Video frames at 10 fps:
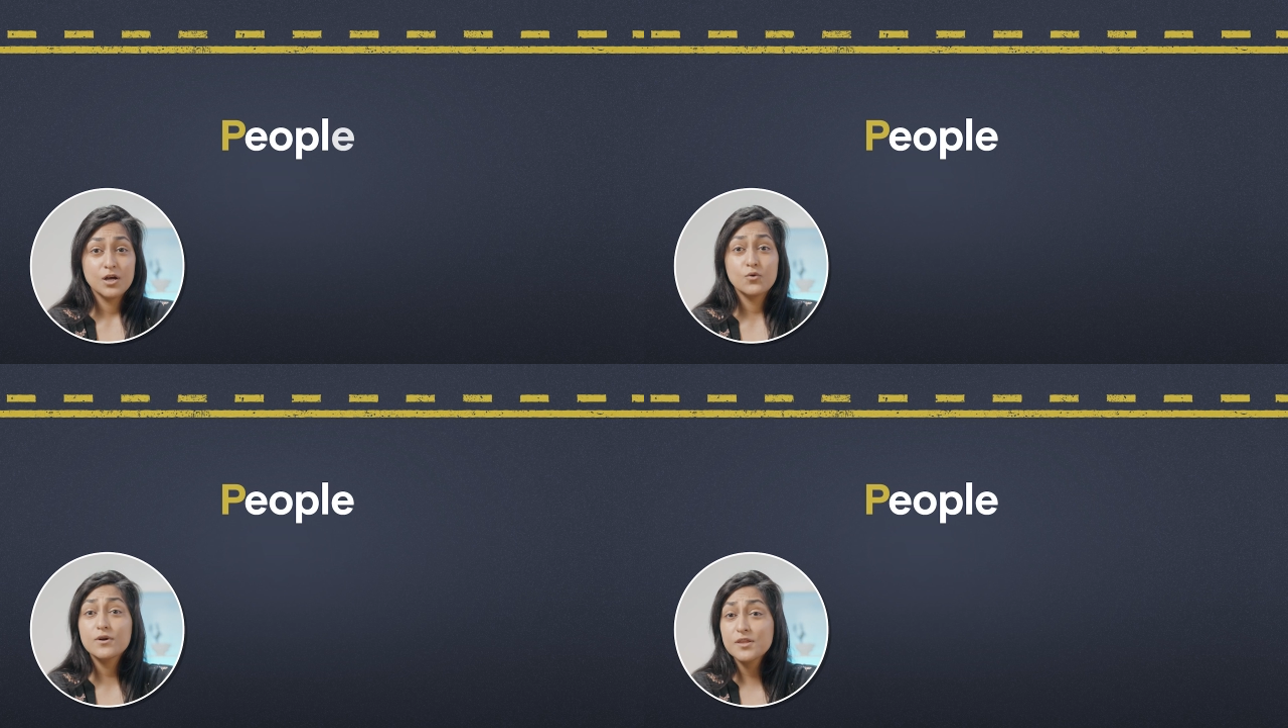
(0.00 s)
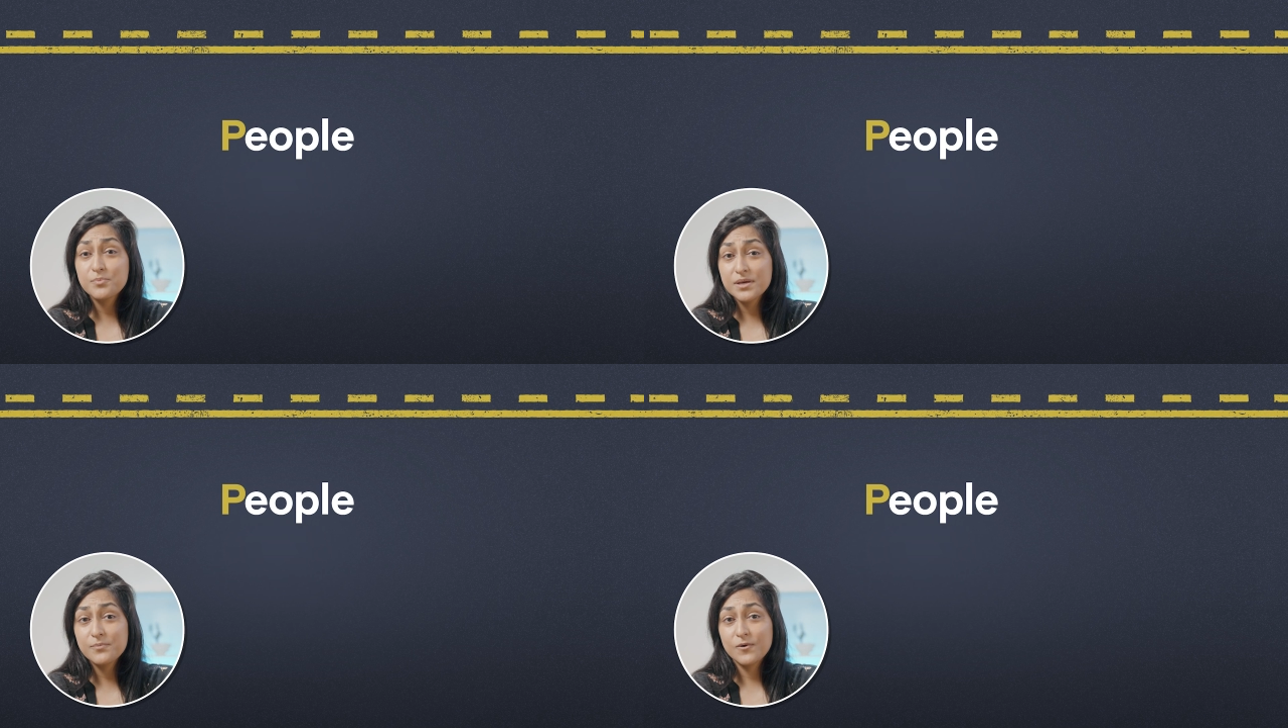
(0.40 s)
Who are the
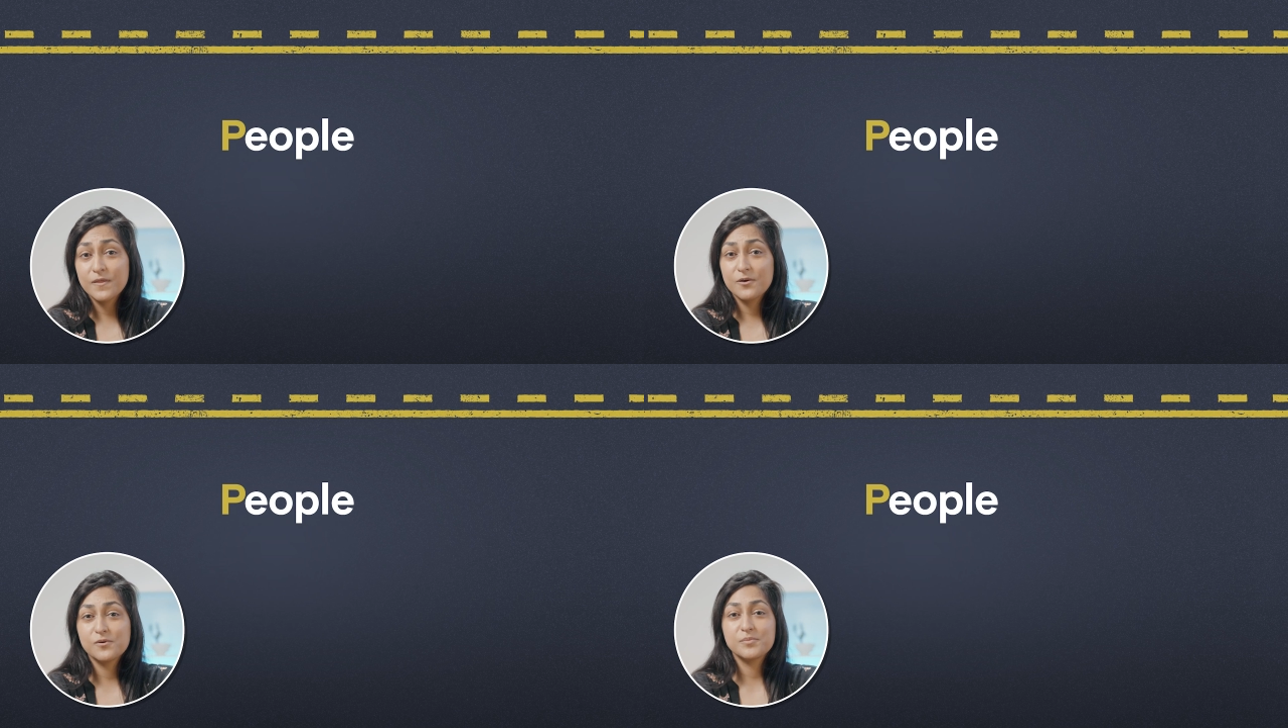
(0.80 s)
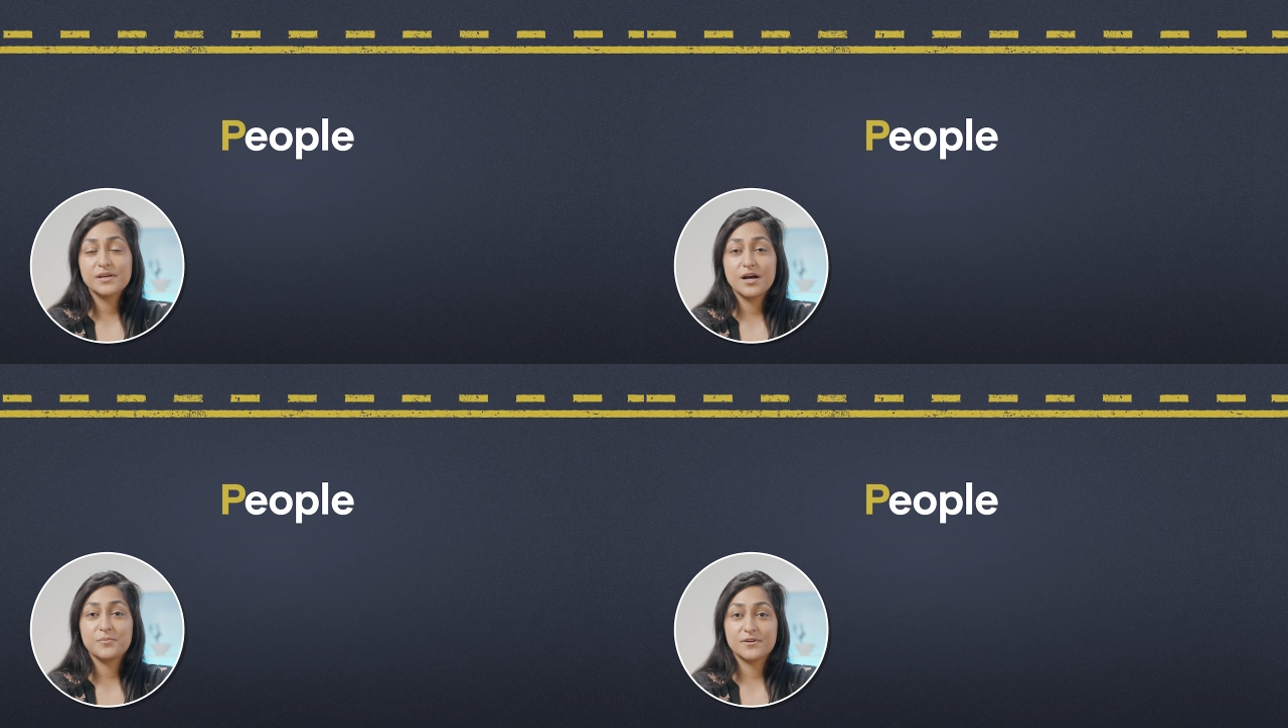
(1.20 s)
people that will
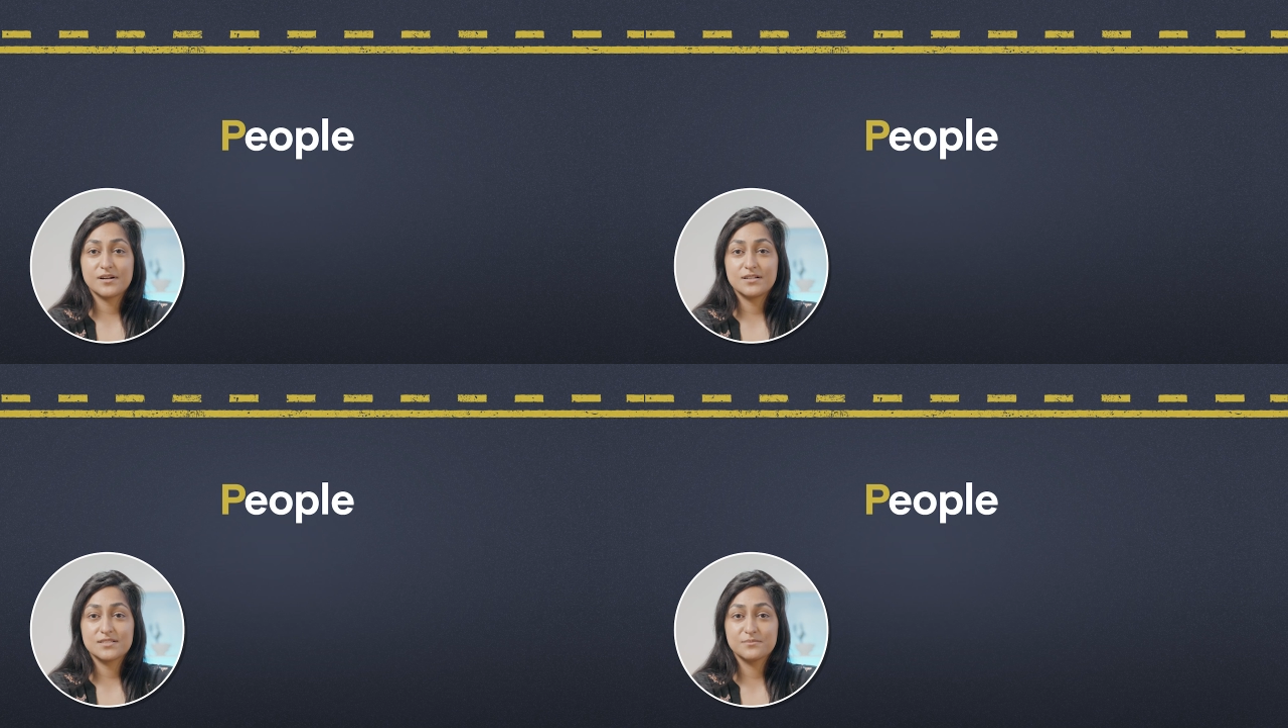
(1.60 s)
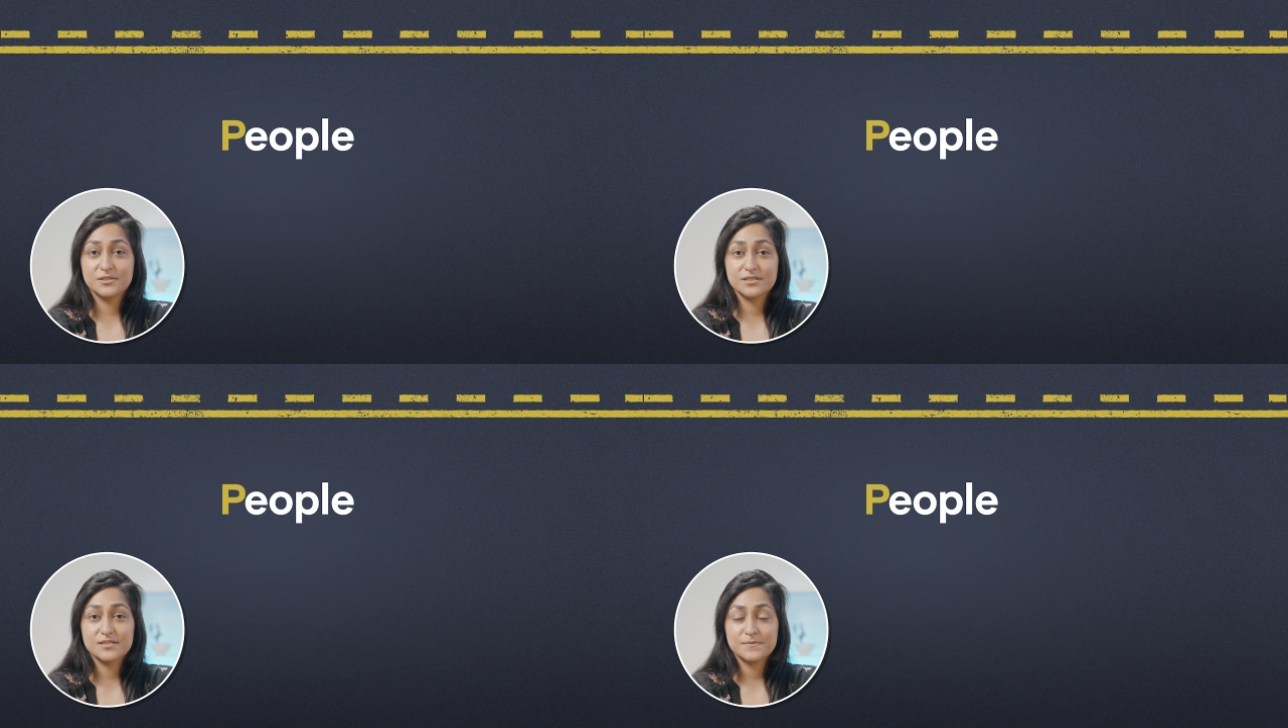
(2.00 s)
become your
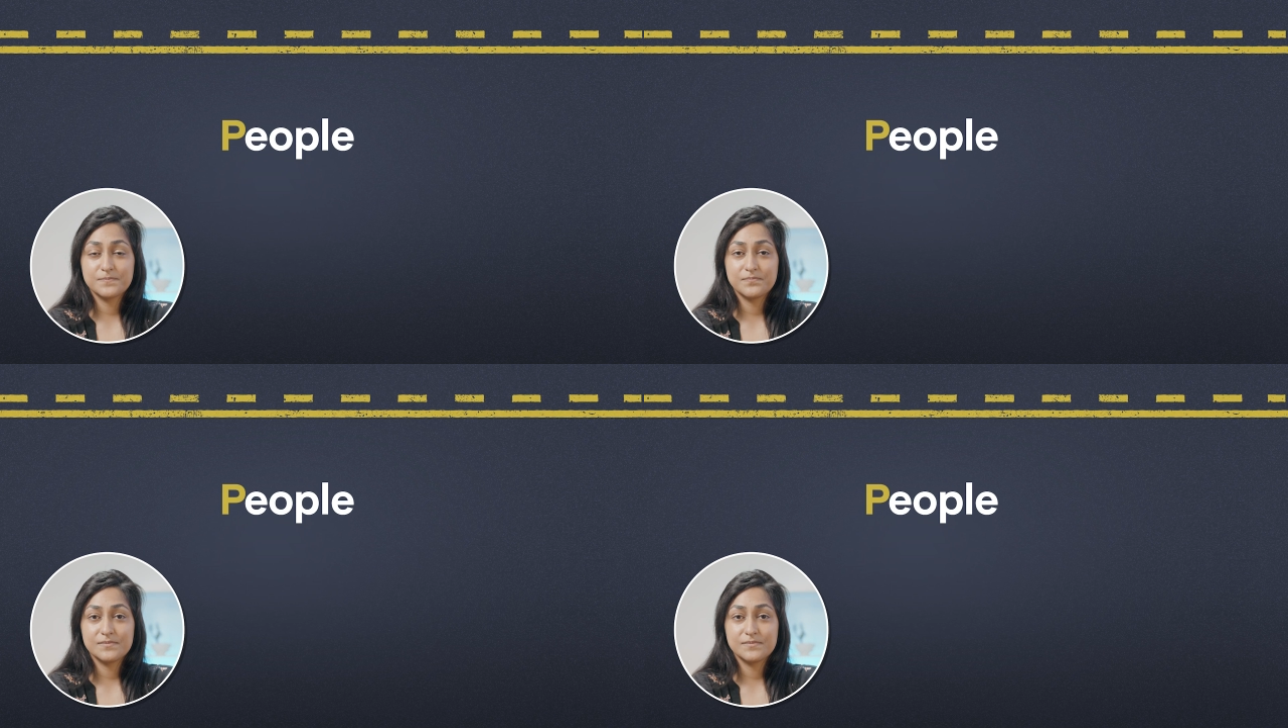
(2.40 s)
customers?